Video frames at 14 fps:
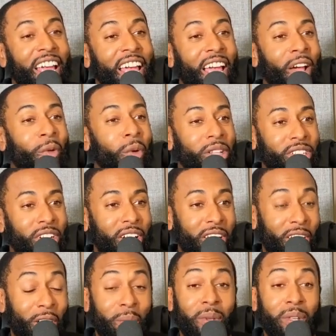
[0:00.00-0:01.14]
and wants our
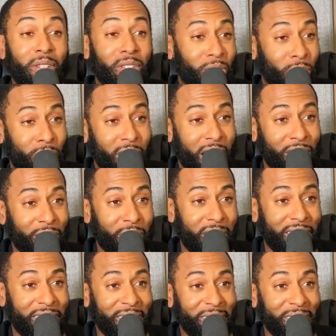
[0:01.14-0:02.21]
help. So you guys ready?